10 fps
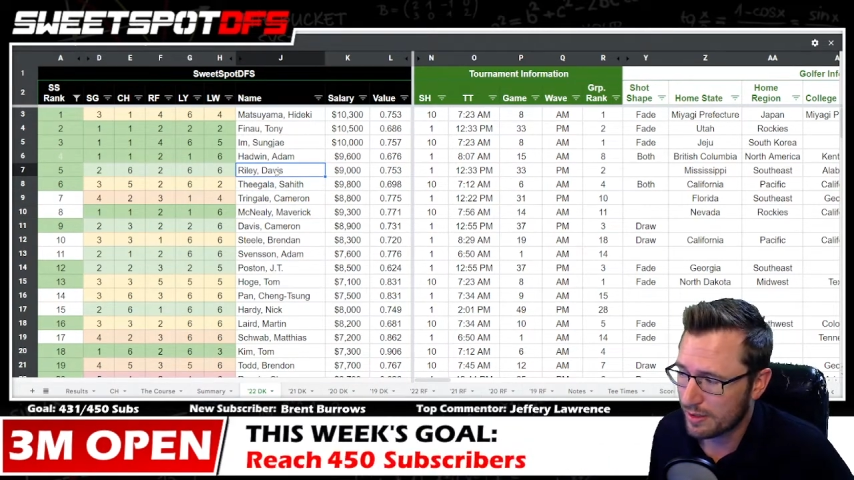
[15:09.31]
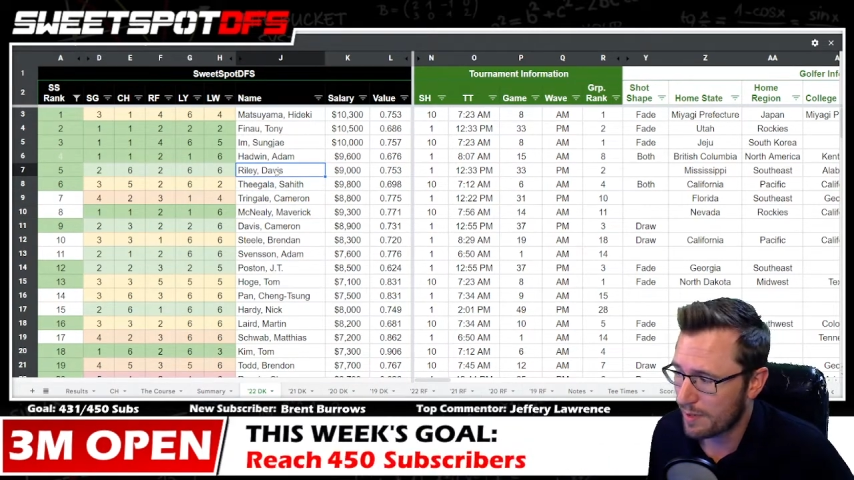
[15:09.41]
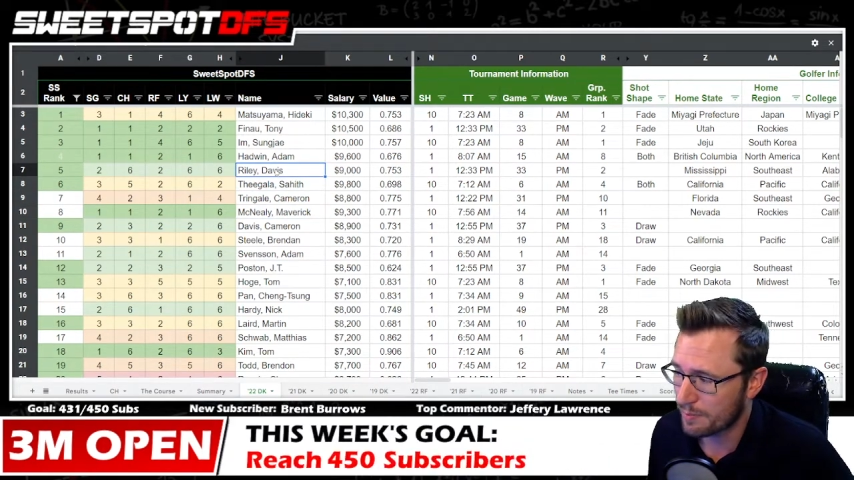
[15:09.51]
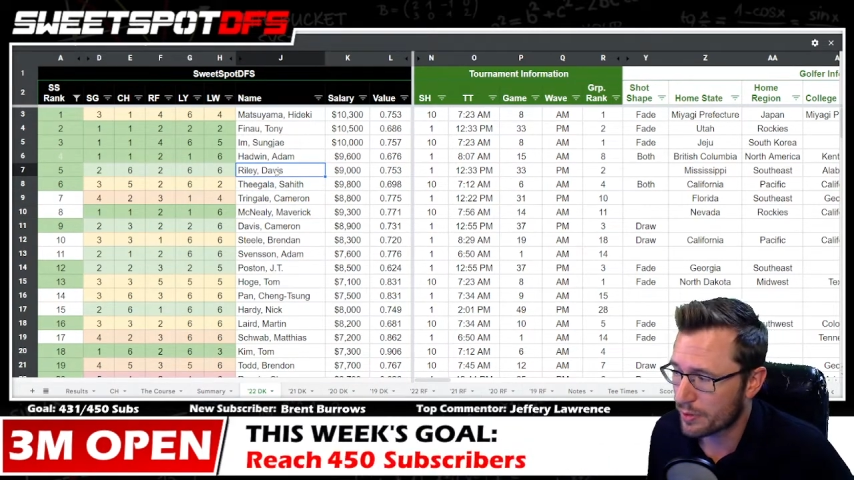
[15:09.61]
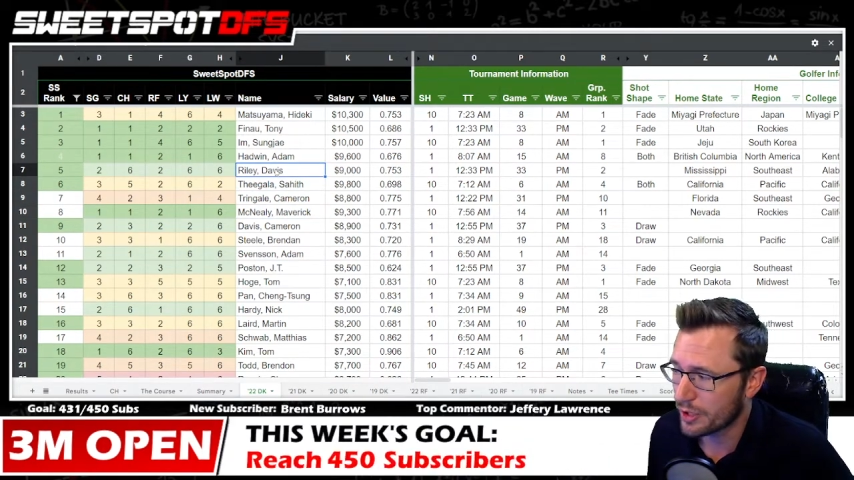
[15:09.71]

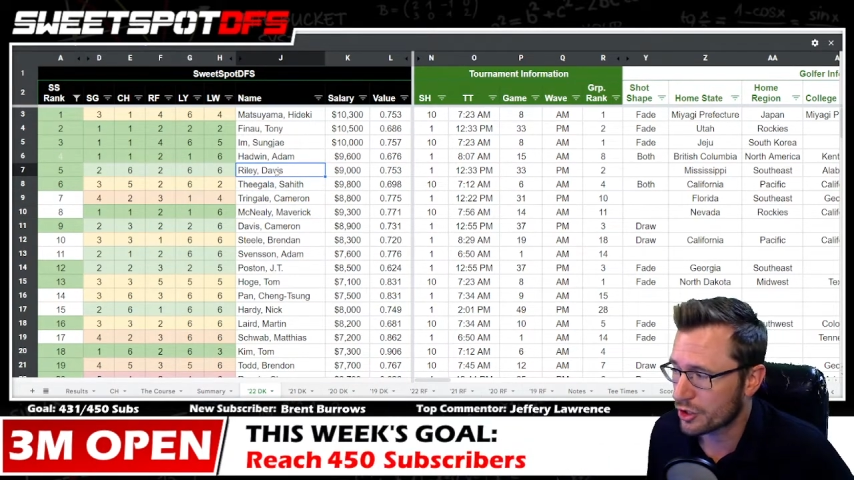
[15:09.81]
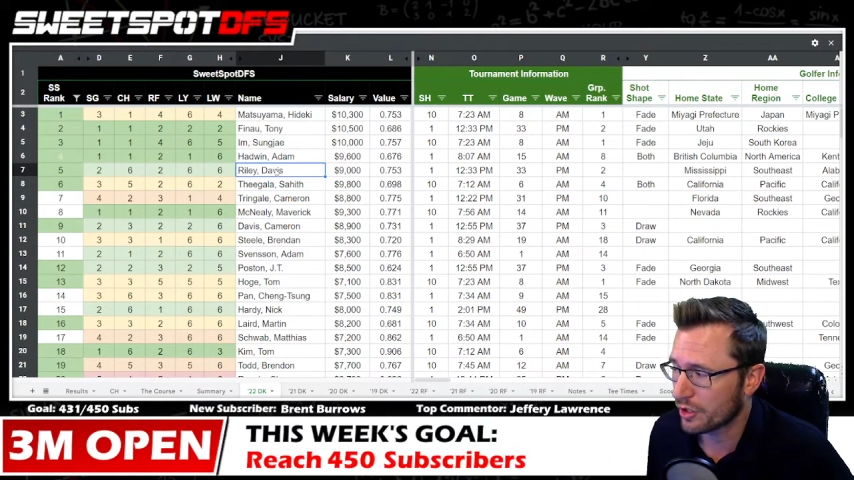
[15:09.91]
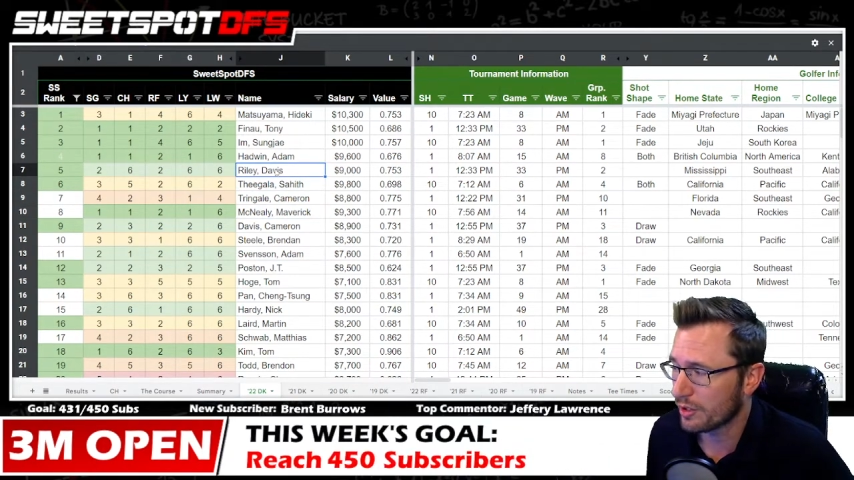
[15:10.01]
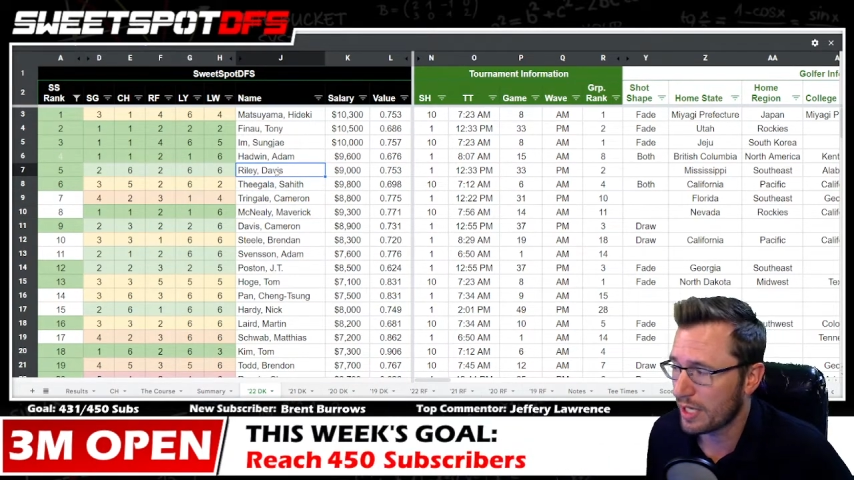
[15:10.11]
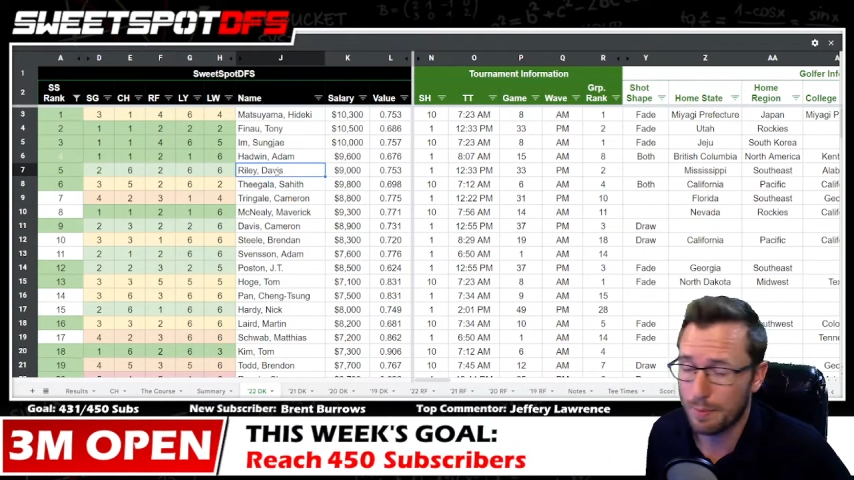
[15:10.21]
I'm pretty sure
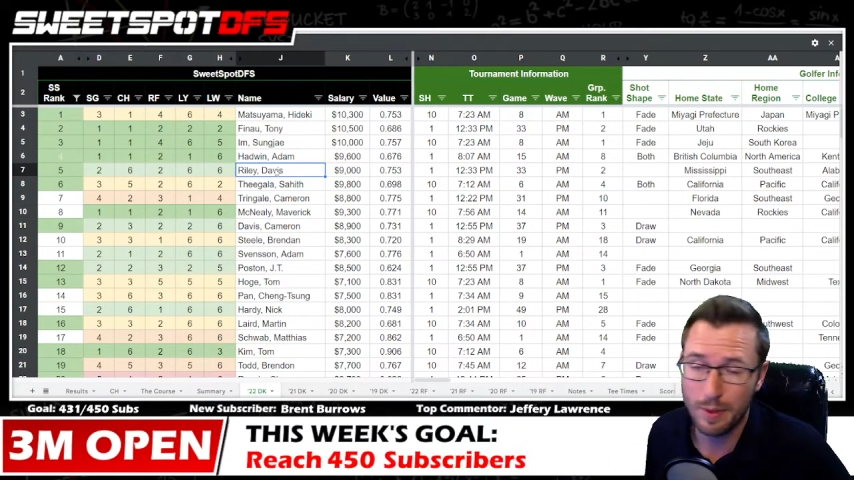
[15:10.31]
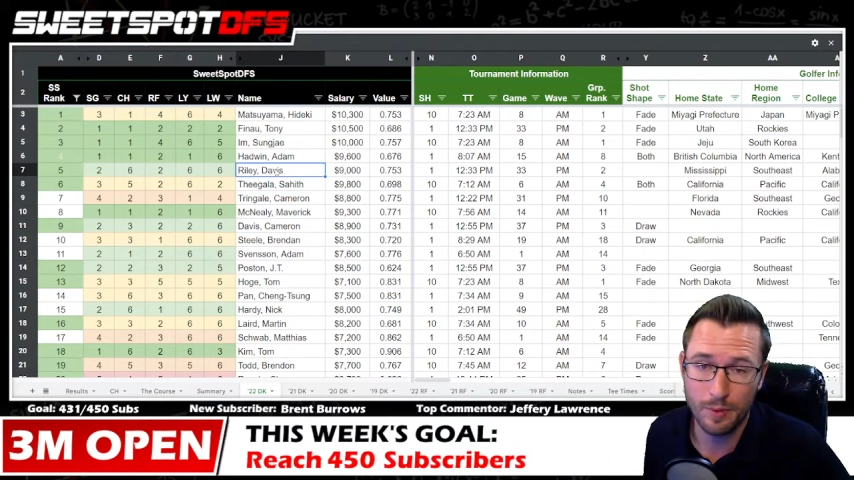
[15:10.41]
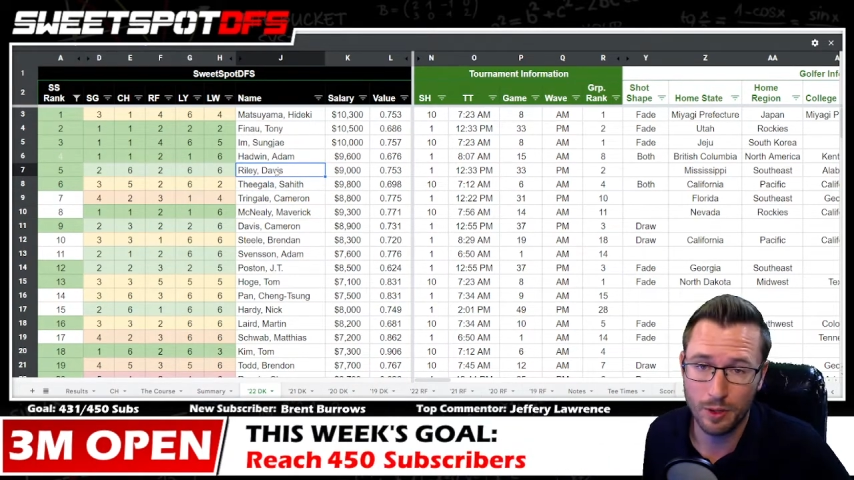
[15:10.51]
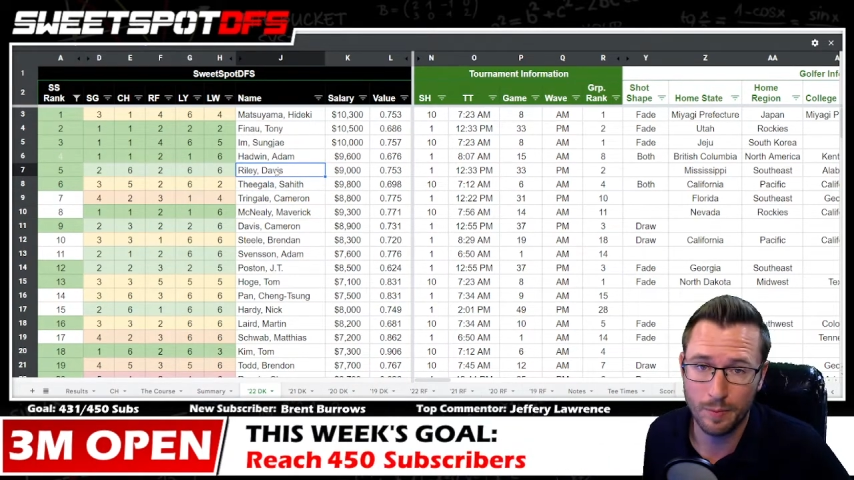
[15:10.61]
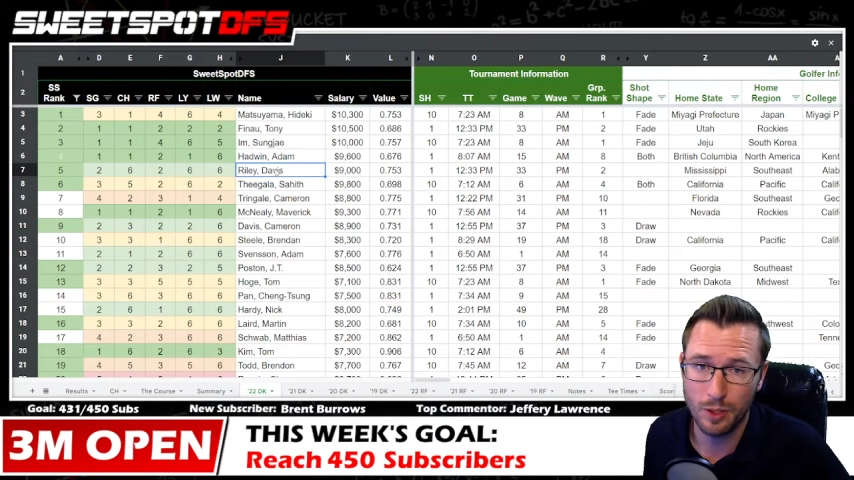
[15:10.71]
a lot of people
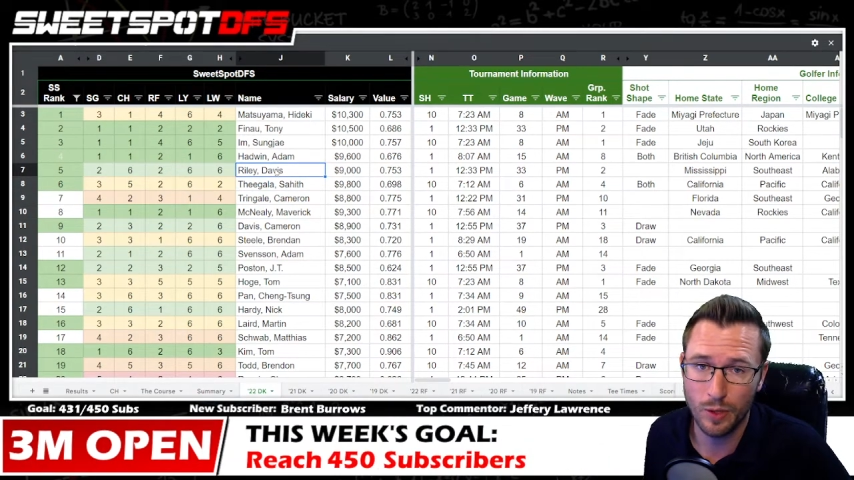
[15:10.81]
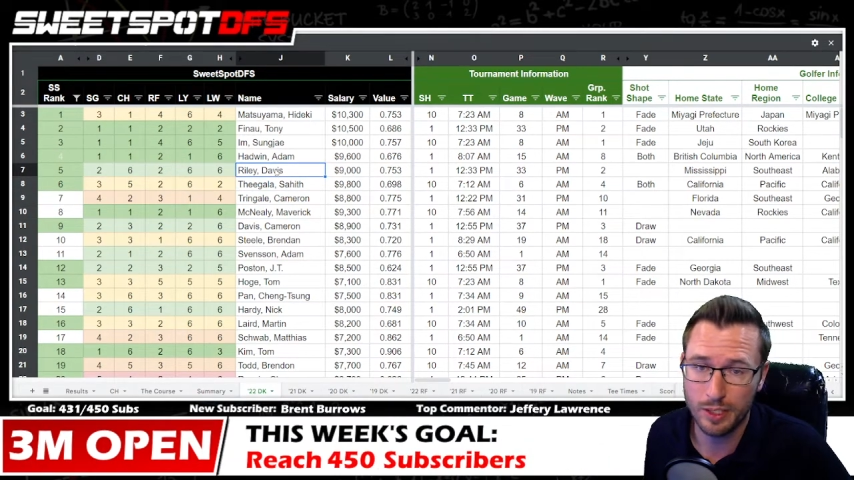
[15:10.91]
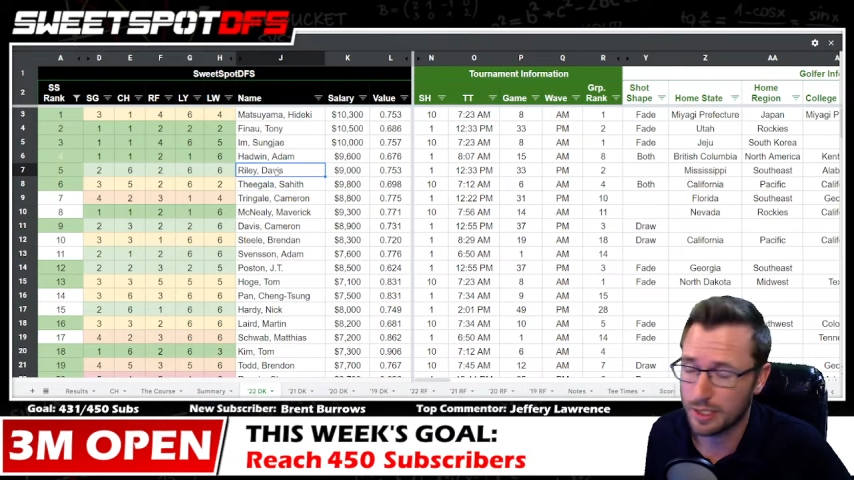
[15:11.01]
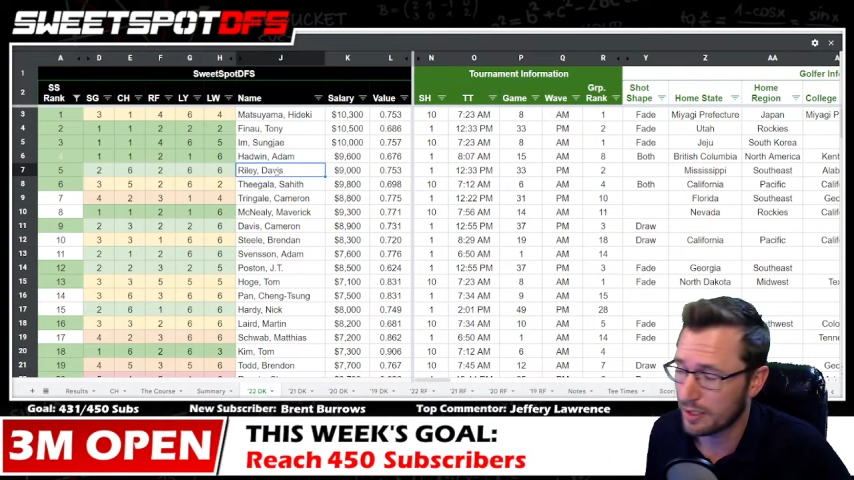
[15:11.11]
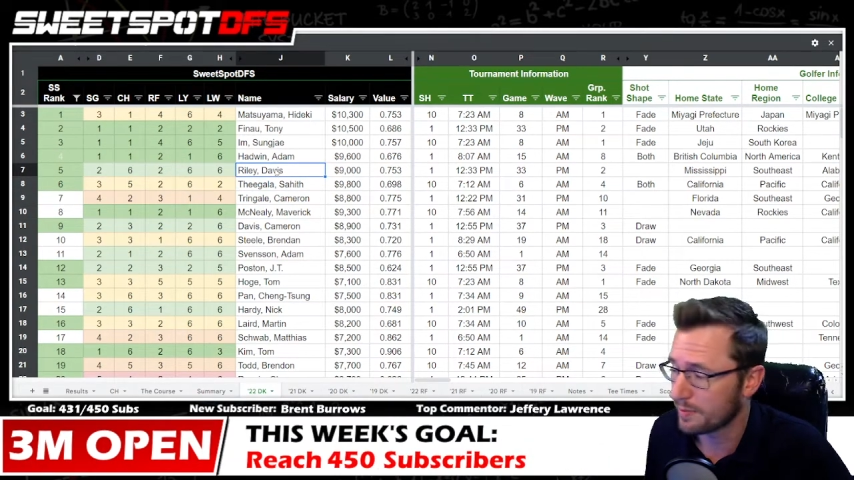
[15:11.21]
are going to be going
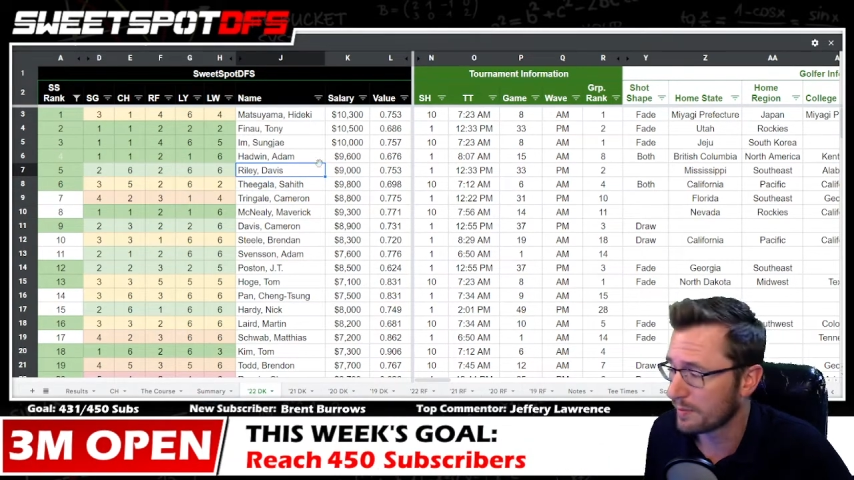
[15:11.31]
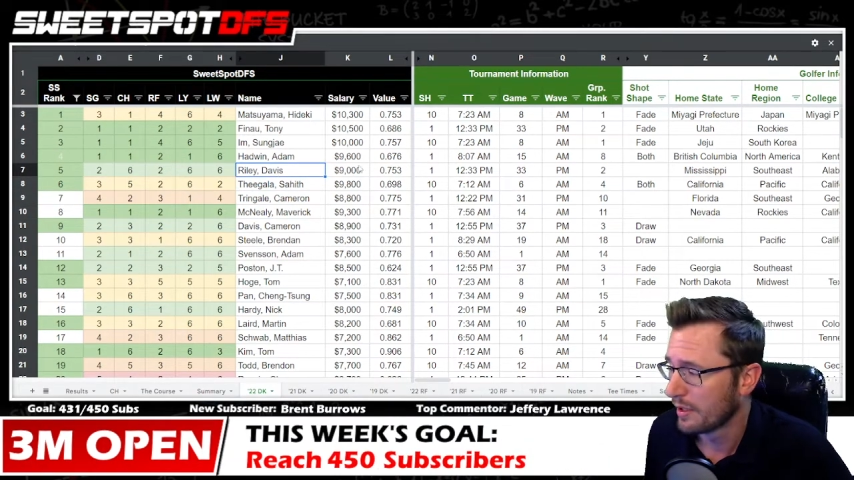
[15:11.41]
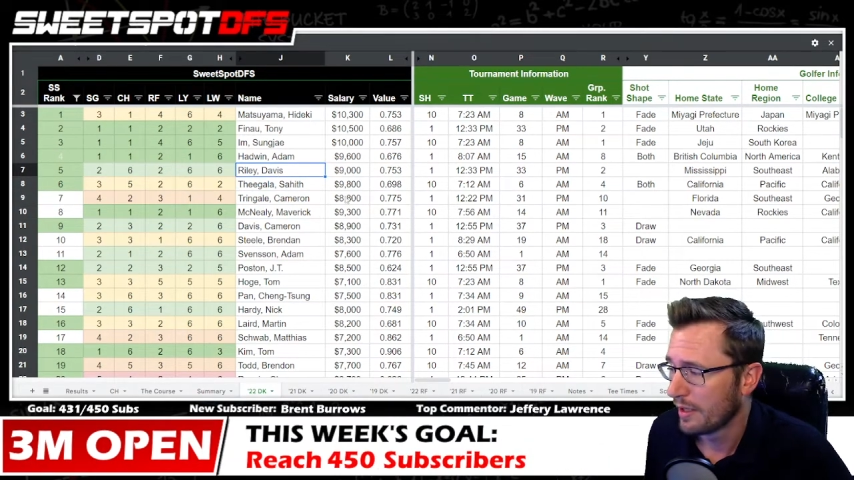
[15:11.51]
to him,